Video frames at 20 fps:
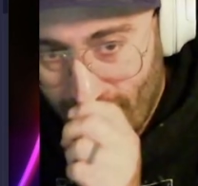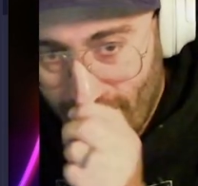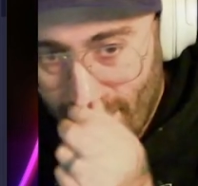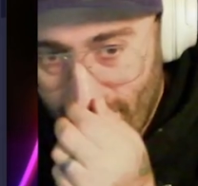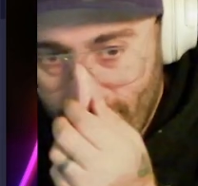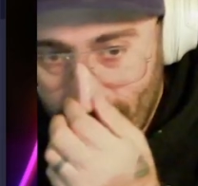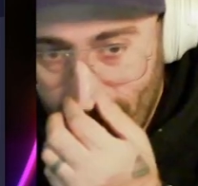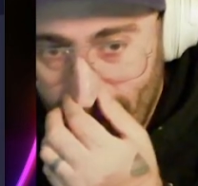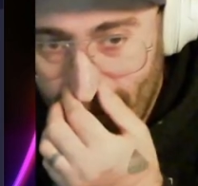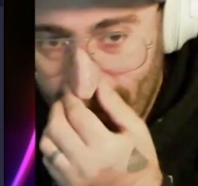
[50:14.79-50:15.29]

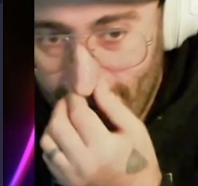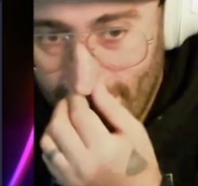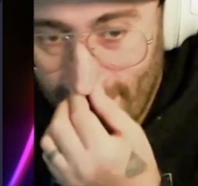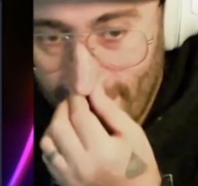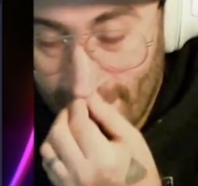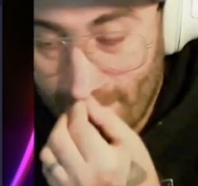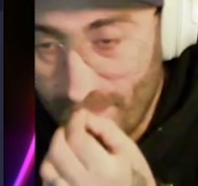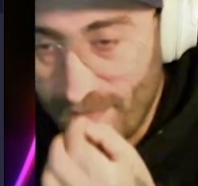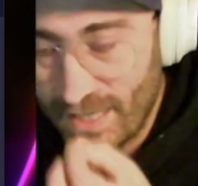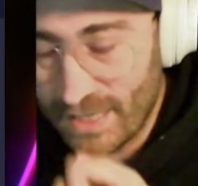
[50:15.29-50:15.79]
It
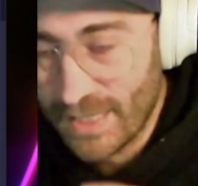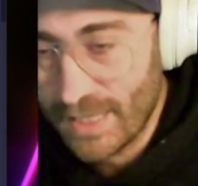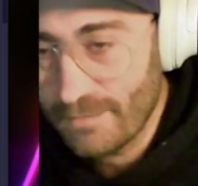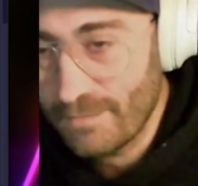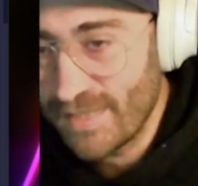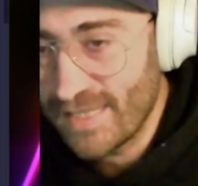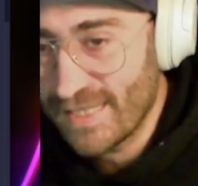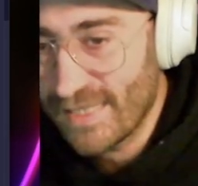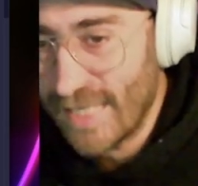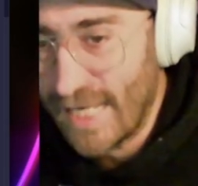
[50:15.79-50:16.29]
made the
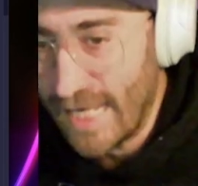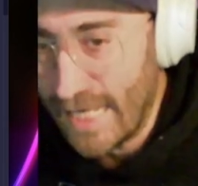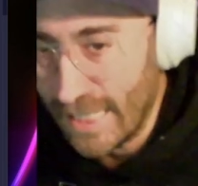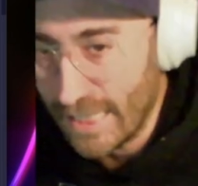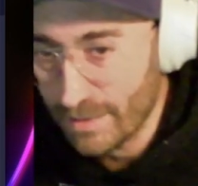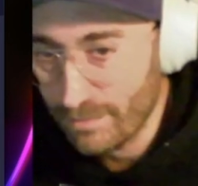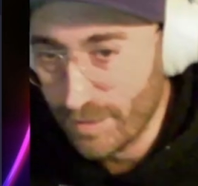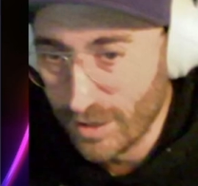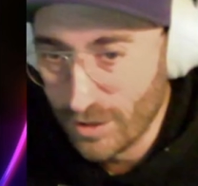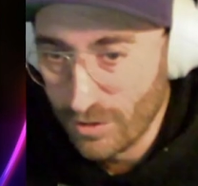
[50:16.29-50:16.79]

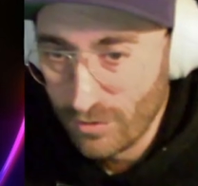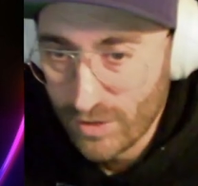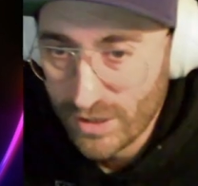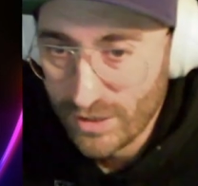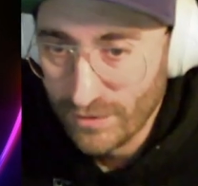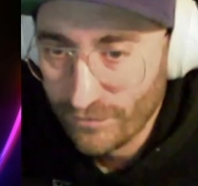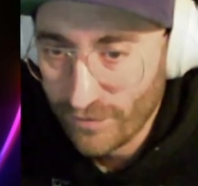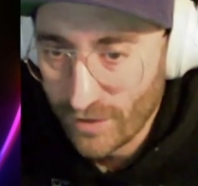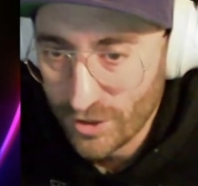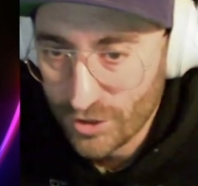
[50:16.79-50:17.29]
mistake because
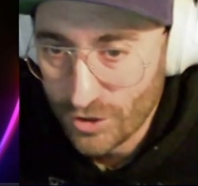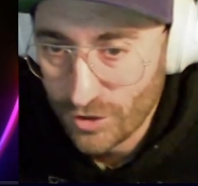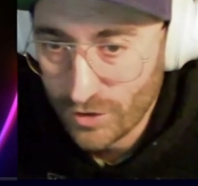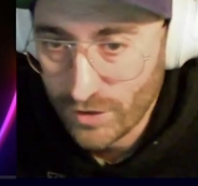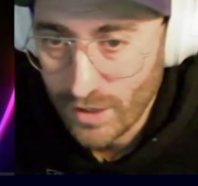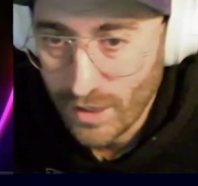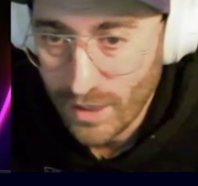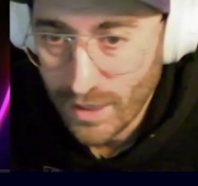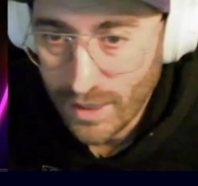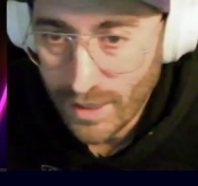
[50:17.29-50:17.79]
the
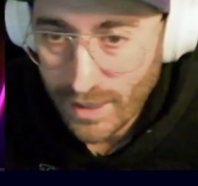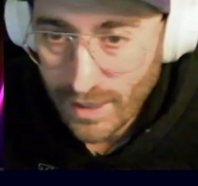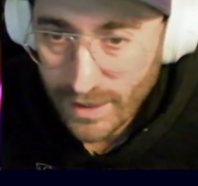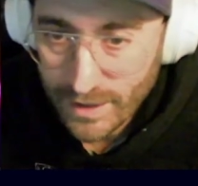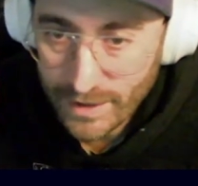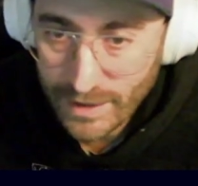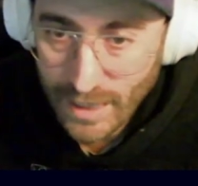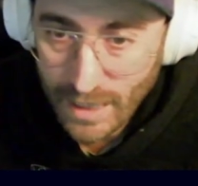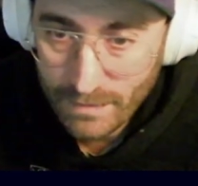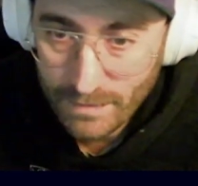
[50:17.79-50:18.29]
function
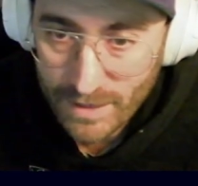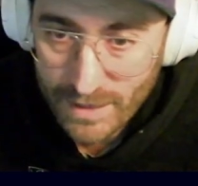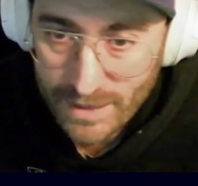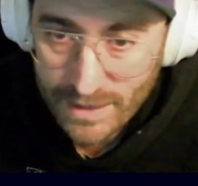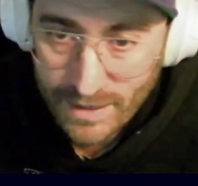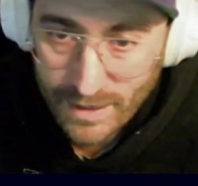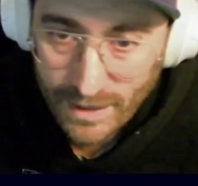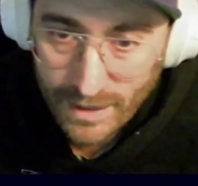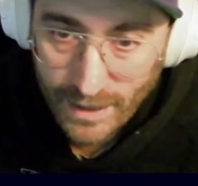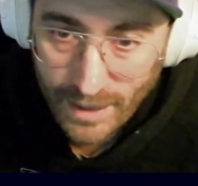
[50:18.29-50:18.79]
name
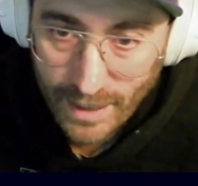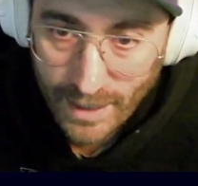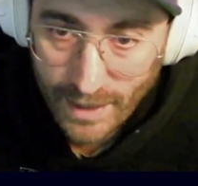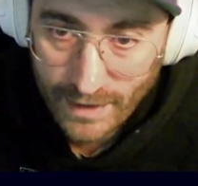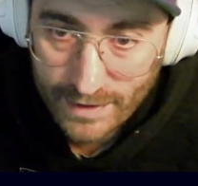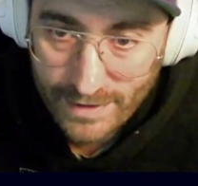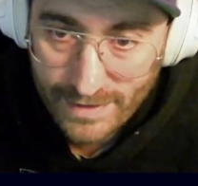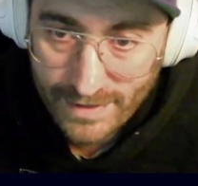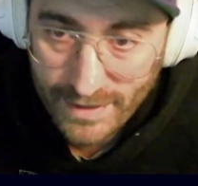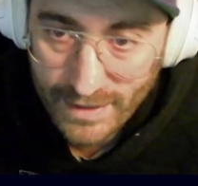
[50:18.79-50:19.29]
is
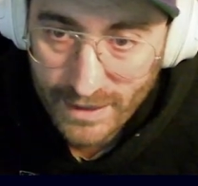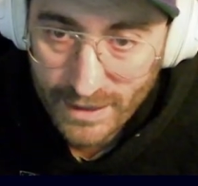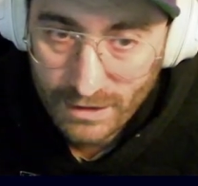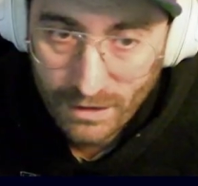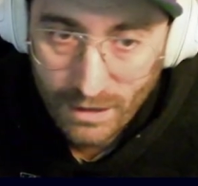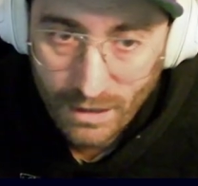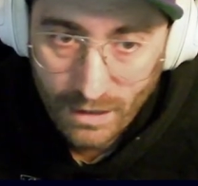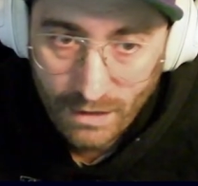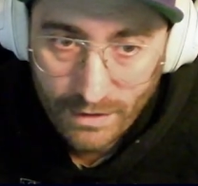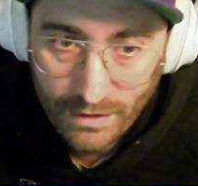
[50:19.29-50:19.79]
at
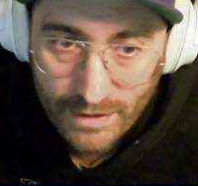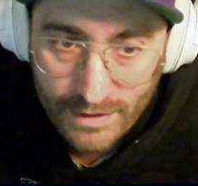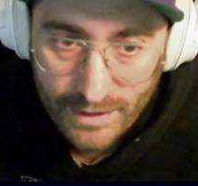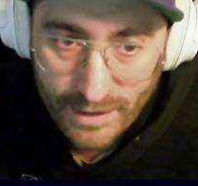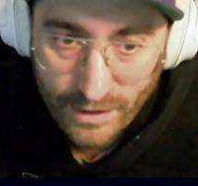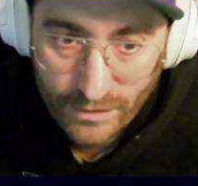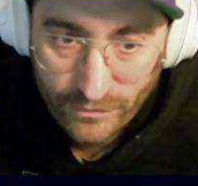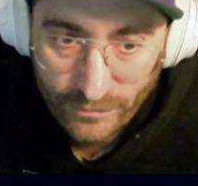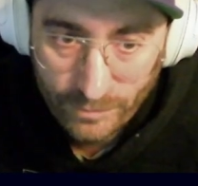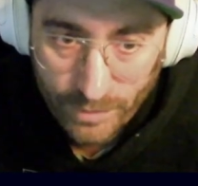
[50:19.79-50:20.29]
singular
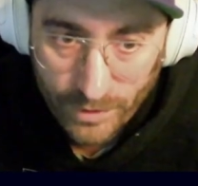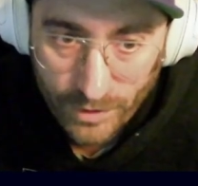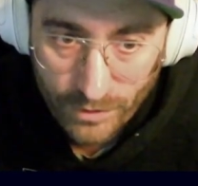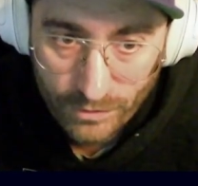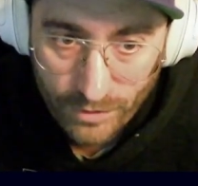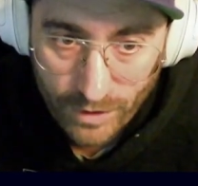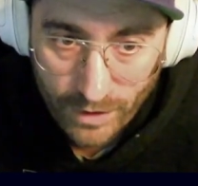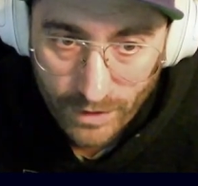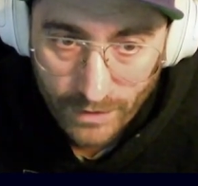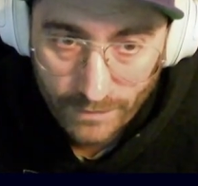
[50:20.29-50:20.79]
instead of
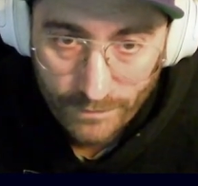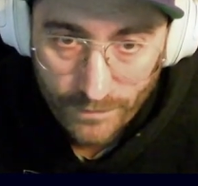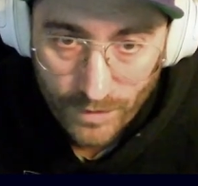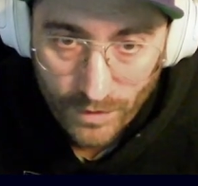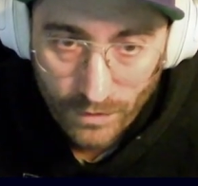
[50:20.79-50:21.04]
plural.